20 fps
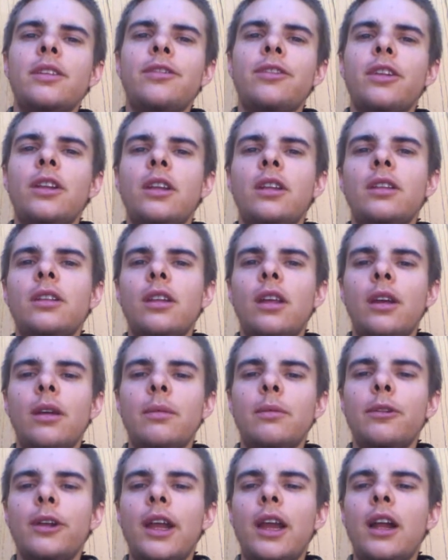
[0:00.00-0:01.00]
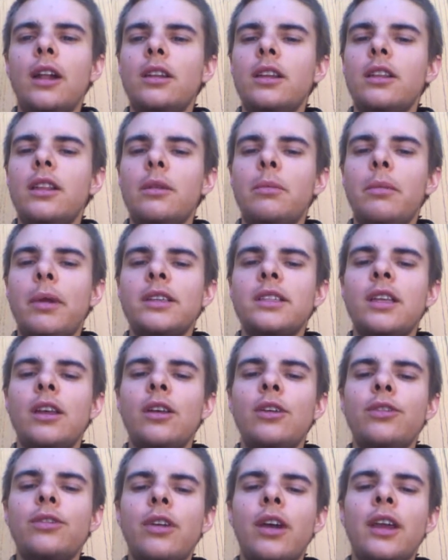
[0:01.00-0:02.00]
a different reality than
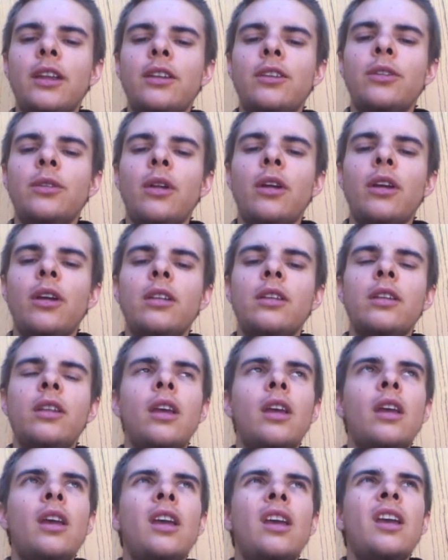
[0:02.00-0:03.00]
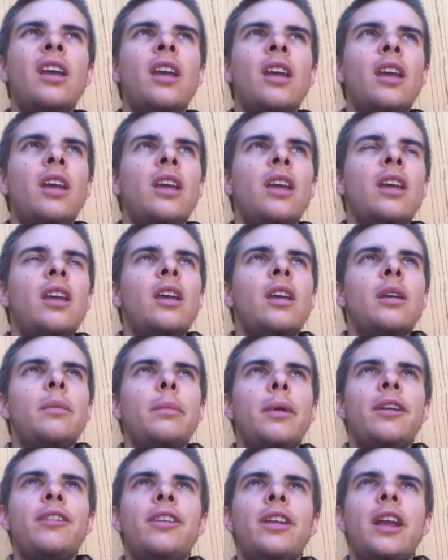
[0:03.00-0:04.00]
myself. I do not.
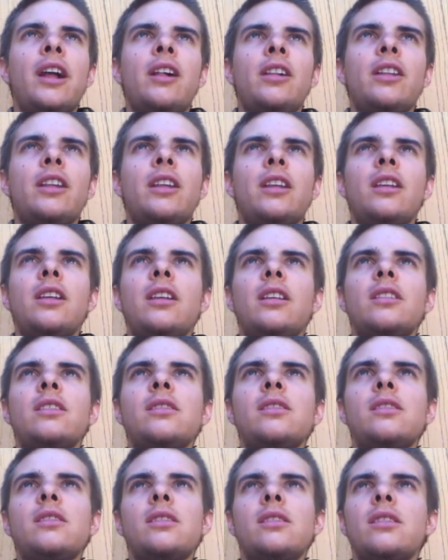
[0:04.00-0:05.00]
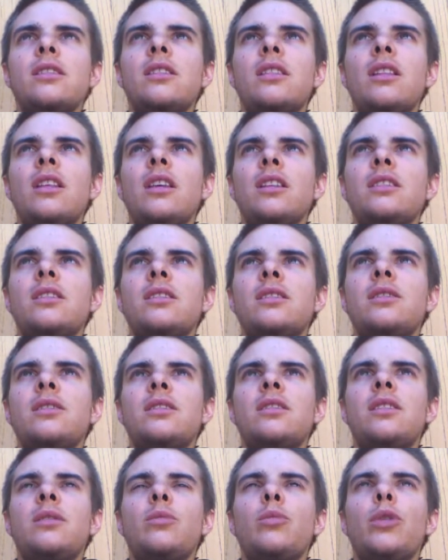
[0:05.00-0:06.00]
My reality is
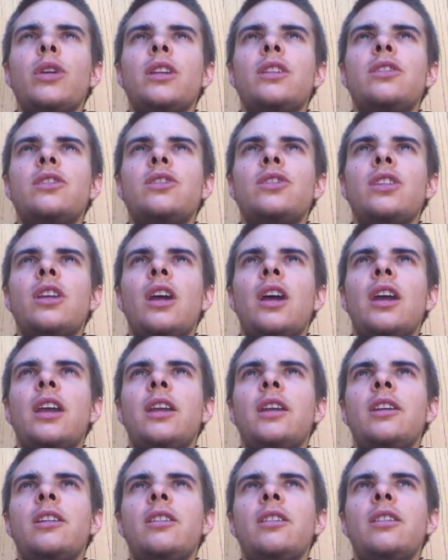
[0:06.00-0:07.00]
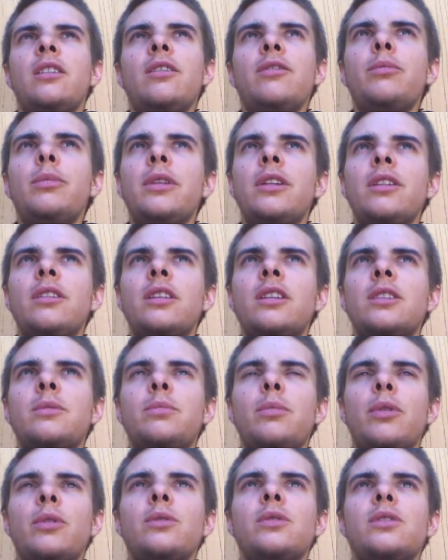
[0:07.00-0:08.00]
this, in which I have been
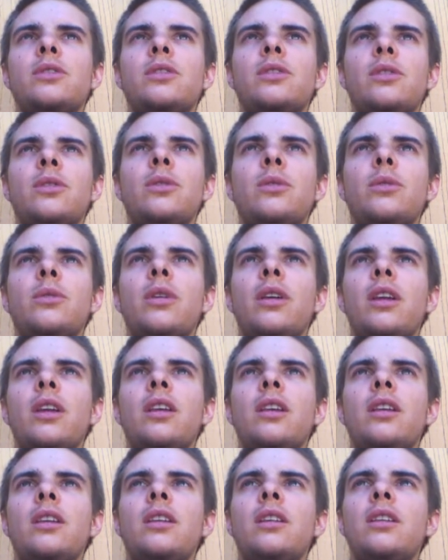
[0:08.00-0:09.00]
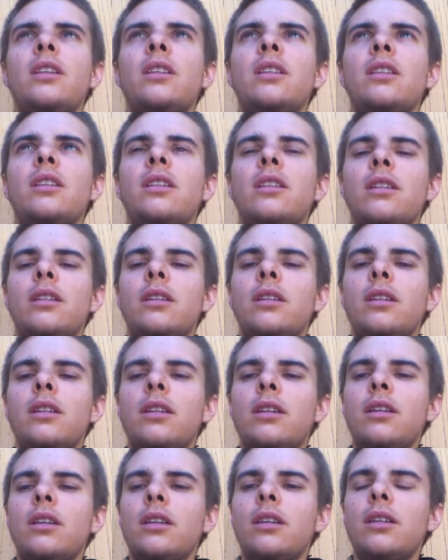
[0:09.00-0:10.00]
exposed to a
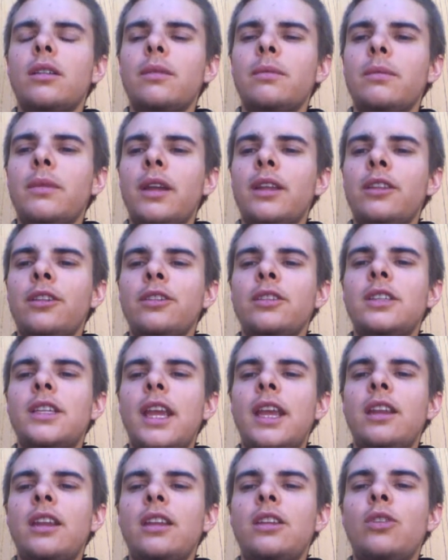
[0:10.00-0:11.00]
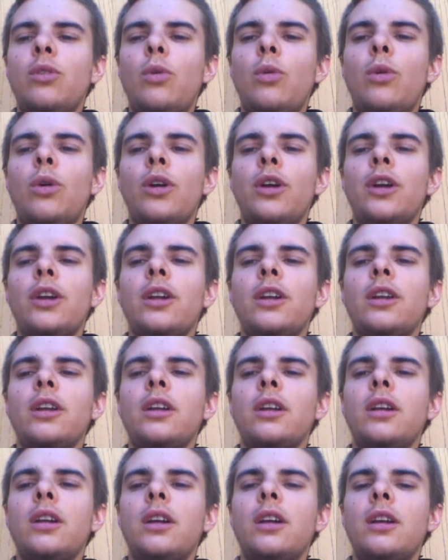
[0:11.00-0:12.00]
either dated
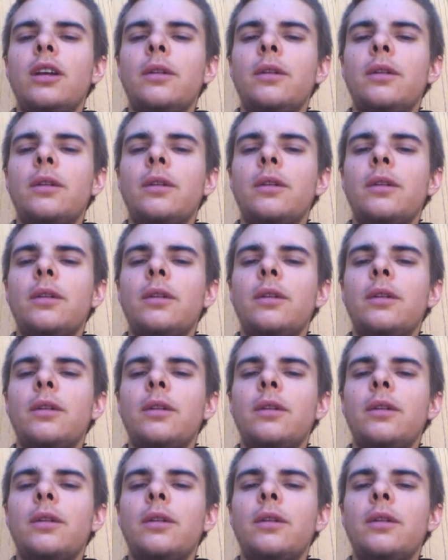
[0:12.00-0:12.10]
or